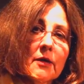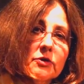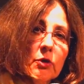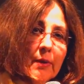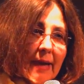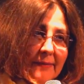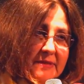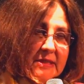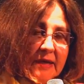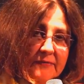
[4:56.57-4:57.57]
so we have
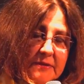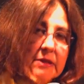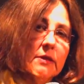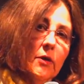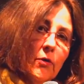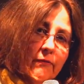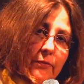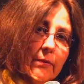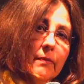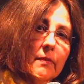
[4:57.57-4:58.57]
safety
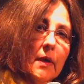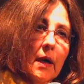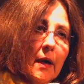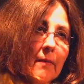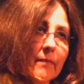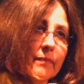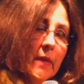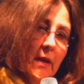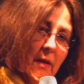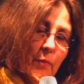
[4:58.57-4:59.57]
over
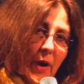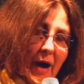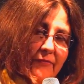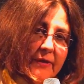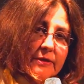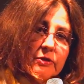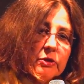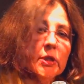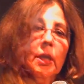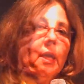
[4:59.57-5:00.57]
profits,